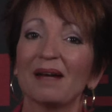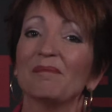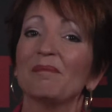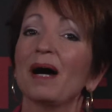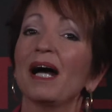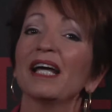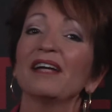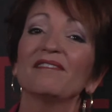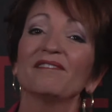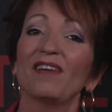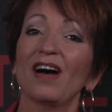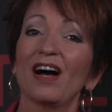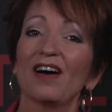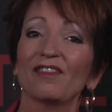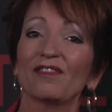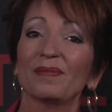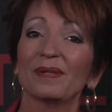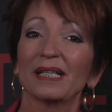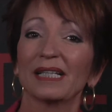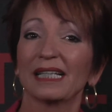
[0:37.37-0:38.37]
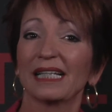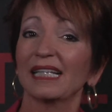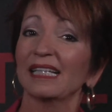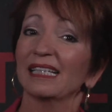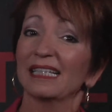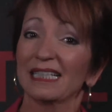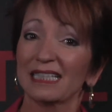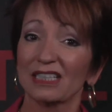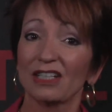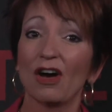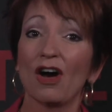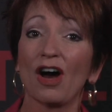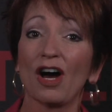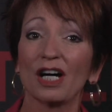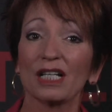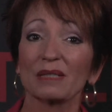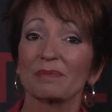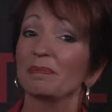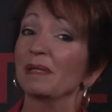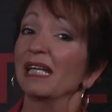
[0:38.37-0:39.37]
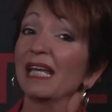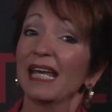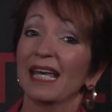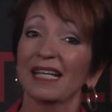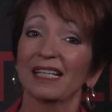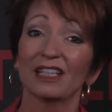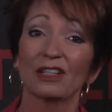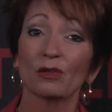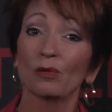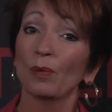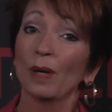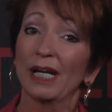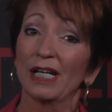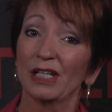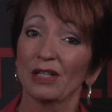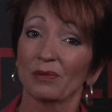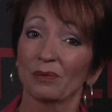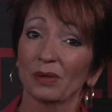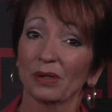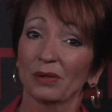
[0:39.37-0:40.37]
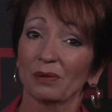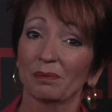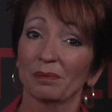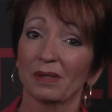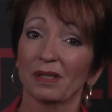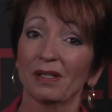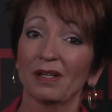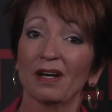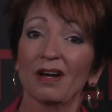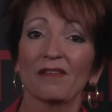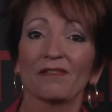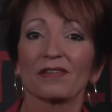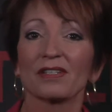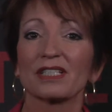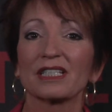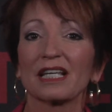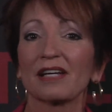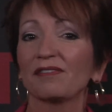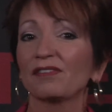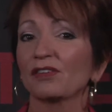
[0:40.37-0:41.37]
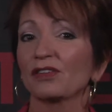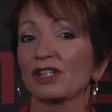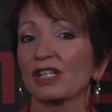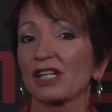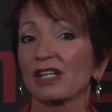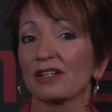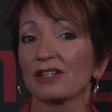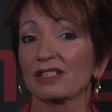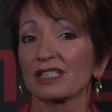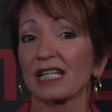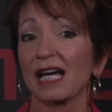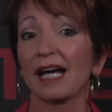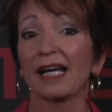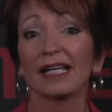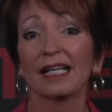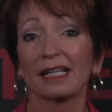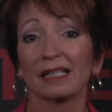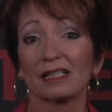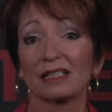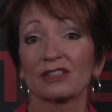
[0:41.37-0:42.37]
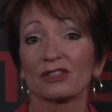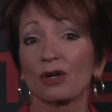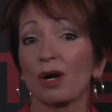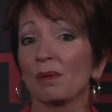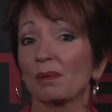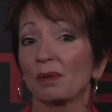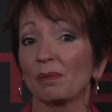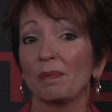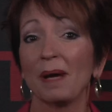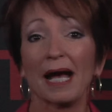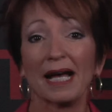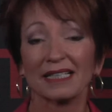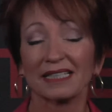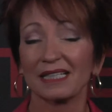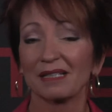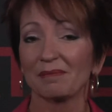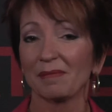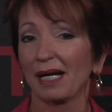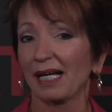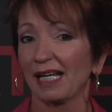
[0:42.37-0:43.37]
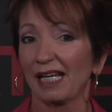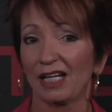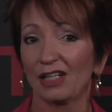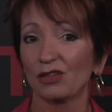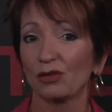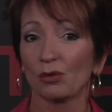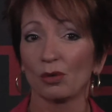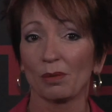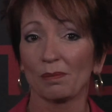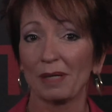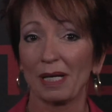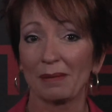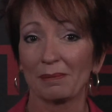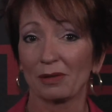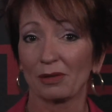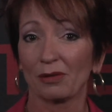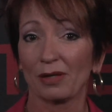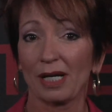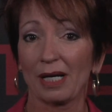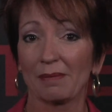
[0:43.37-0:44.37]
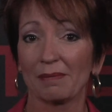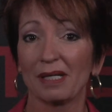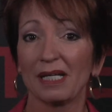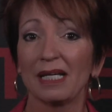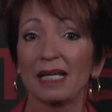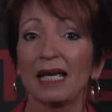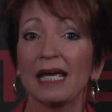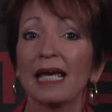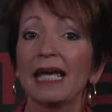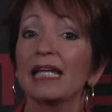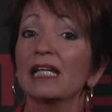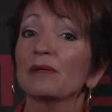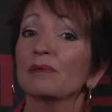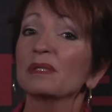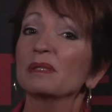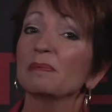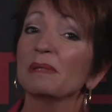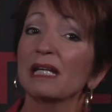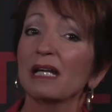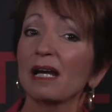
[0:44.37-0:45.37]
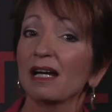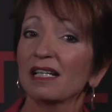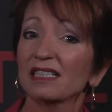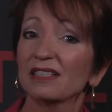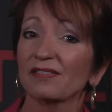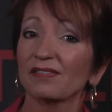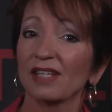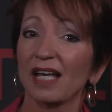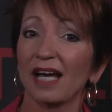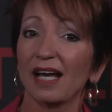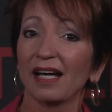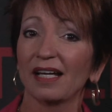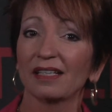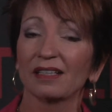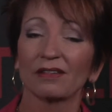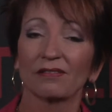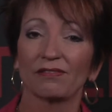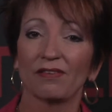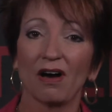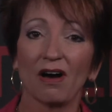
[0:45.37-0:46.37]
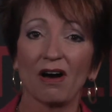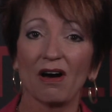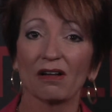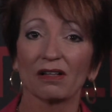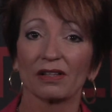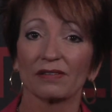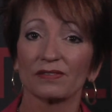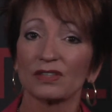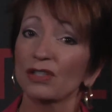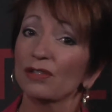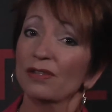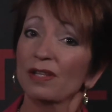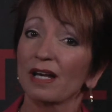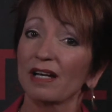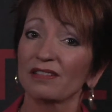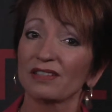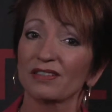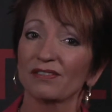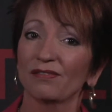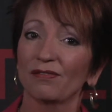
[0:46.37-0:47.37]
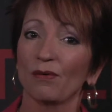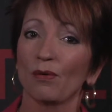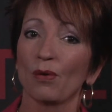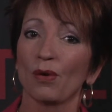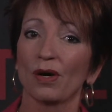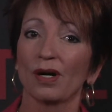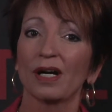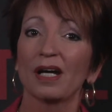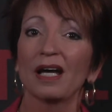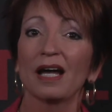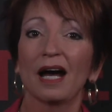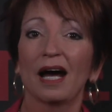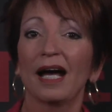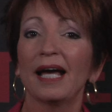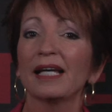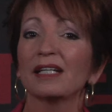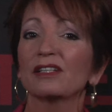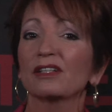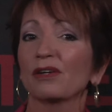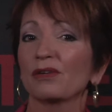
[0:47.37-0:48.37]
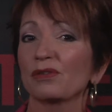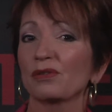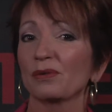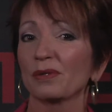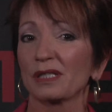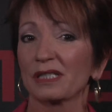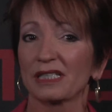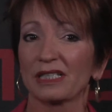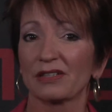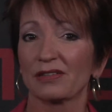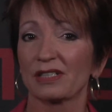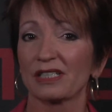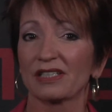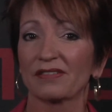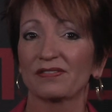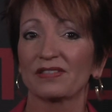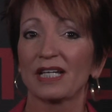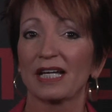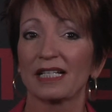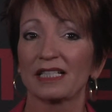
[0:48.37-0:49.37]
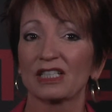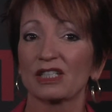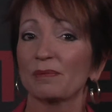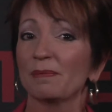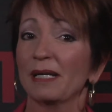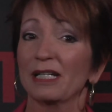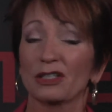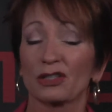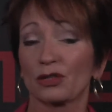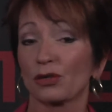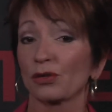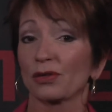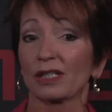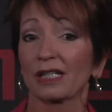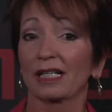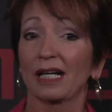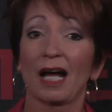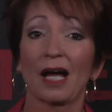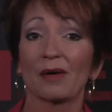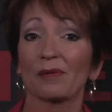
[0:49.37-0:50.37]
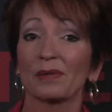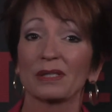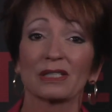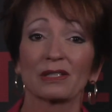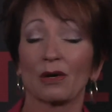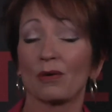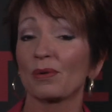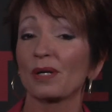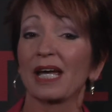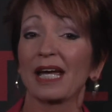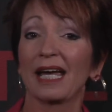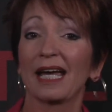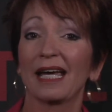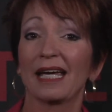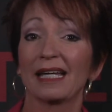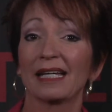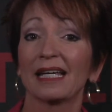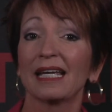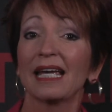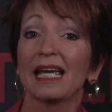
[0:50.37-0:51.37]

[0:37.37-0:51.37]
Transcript: My involvement in this cause began in a waiting room. For several years, I had trouble passing my annual mammogram, and it was because of that, in the fall of 2004, I had to go through a series of tests to make sure that I was okay.